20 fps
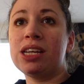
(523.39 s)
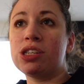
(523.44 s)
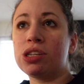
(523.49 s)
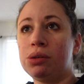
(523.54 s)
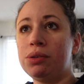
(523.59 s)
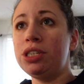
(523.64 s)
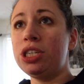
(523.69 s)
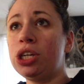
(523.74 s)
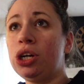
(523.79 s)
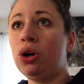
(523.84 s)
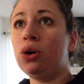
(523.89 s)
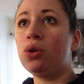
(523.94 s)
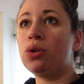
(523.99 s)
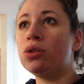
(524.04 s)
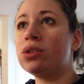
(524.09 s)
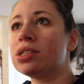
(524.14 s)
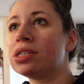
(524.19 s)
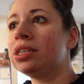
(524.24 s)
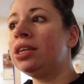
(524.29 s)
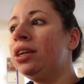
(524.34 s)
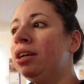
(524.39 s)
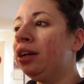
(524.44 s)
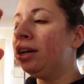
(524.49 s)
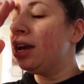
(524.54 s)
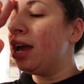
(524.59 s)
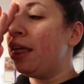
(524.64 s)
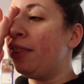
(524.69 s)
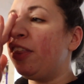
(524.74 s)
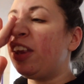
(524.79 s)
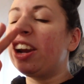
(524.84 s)
So I went to Kohl's
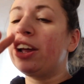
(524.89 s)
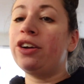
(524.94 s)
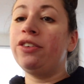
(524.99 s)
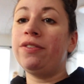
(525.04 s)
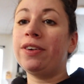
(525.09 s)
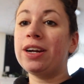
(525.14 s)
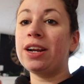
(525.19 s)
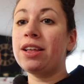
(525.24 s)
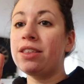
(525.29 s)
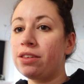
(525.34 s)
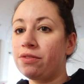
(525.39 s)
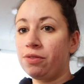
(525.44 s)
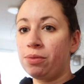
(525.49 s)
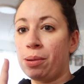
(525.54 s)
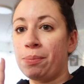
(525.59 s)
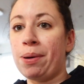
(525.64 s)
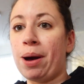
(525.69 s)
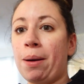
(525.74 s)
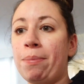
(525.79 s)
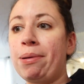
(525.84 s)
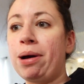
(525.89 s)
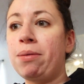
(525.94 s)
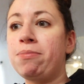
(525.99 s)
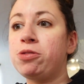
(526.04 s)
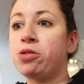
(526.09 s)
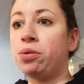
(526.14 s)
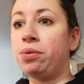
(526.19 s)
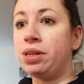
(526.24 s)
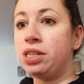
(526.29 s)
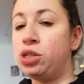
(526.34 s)
and then I couldn't find anything for my pop-up.
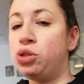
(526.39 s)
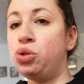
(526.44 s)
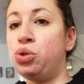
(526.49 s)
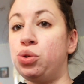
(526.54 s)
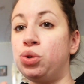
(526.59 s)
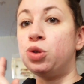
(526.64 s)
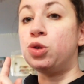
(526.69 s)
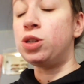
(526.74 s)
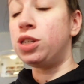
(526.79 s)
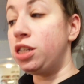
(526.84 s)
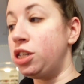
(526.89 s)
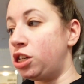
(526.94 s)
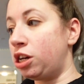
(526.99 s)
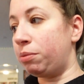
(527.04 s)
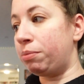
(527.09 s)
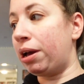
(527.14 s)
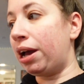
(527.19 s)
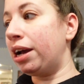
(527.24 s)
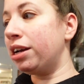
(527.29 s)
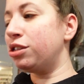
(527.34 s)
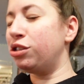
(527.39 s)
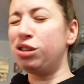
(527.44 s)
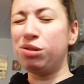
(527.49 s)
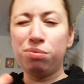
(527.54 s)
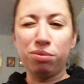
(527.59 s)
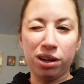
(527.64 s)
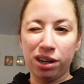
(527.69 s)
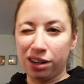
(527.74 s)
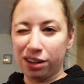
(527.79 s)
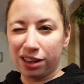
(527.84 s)
So I went to TJ Maxx
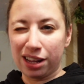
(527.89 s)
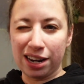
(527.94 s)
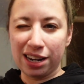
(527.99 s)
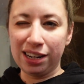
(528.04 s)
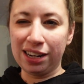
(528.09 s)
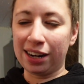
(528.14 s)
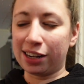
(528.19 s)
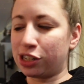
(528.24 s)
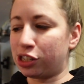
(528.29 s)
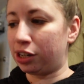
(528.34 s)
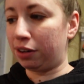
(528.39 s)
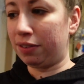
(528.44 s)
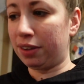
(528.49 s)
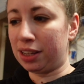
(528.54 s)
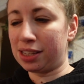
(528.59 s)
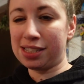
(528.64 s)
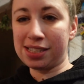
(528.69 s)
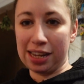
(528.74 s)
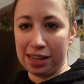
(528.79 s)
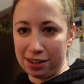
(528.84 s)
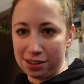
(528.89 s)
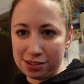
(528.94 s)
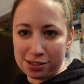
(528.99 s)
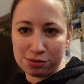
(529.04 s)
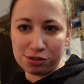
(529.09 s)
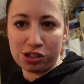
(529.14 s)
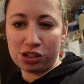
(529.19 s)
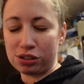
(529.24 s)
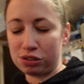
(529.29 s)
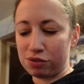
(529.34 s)
where they didn't actually have like sales, it
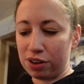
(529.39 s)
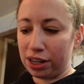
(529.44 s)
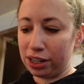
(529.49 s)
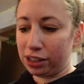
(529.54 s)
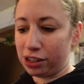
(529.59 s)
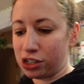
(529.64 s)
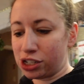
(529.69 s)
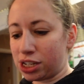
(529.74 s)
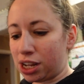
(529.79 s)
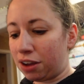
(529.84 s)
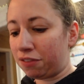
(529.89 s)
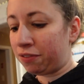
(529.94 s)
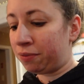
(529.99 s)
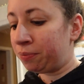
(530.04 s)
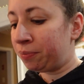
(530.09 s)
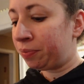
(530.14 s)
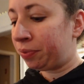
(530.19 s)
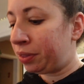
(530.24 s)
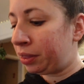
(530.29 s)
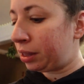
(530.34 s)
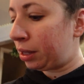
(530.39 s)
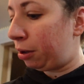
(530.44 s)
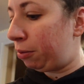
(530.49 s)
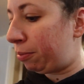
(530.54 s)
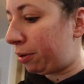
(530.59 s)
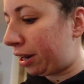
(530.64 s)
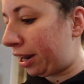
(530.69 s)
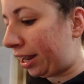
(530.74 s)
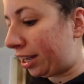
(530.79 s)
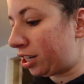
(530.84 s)
was just regular stuff.
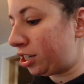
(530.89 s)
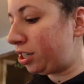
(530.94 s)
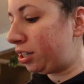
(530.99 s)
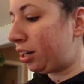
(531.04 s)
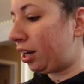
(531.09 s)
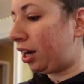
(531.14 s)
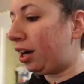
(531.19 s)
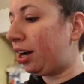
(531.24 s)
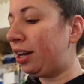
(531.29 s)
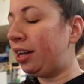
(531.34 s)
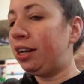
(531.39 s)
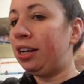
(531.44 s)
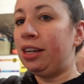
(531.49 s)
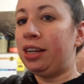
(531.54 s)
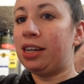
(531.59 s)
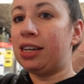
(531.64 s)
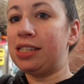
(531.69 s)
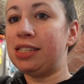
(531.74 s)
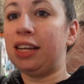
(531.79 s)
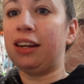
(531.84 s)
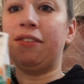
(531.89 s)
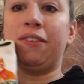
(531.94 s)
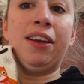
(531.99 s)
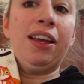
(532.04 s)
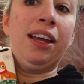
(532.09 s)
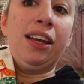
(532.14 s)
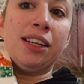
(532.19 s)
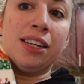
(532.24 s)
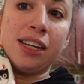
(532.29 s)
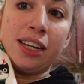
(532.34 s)
But I actually got a set of
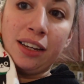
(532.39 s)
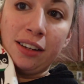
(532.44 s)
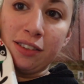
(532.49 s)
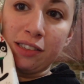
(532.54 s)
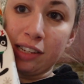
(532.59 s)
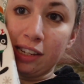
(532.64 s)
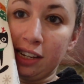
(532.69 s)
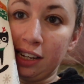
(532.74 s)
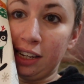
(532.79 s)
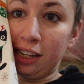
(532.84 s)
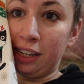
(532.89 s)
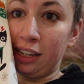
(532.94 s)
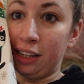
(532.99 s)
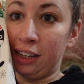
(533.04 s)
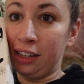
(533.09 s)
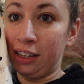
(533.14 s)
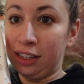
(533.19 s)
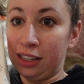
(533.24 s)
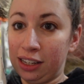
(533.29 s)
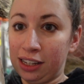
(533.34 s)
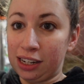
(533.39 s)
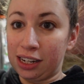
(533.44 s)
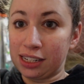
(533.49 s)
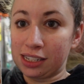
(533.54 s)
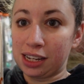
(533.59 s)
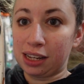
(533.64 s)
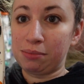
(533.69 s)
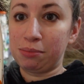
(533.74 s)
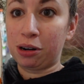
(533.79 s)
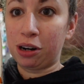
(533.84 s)
hand towels because
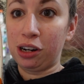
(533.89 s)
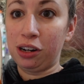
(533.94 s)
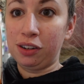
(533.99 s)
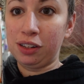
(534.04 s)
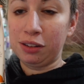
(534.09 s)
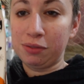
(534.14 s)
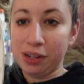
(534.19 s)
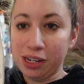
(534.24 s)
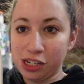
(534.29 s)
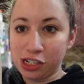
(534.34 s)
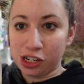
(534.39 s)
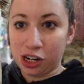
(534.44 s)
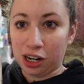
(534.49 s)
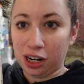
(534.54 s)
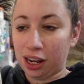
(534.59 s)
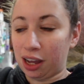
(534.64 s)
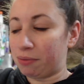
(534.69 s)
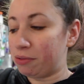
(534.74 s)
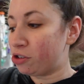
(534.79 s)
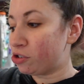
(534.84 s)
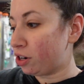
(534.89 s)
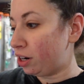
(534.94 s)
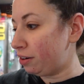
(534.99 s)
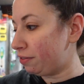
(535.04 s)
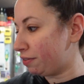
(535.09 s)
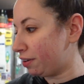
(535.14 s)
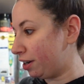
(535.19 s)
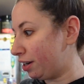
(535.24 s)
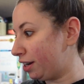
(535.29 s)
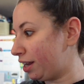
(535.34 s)
they had Mario and Luigi on it. I've been trying to
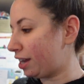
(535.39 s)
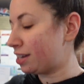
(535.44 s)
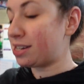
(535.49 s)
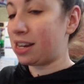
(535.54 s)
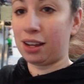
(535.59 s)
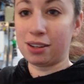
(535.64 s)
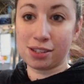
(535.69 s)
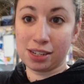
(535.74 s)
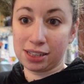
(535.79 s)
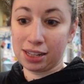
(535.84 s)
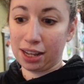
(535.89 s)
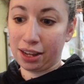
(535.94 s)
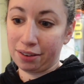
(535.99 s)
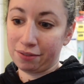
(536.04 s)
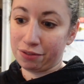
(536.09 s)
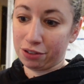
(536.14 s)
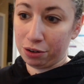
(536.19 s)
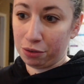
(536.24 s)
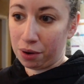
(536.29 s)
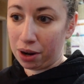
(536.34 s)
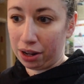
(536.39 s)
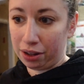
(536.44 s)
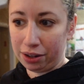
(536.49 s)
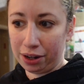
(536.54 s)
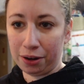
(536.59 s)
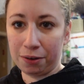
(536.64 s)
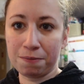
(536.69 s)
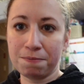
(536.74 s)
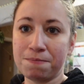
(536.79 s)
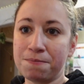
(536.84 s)
find towels like that for a while
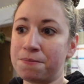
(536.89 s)
now.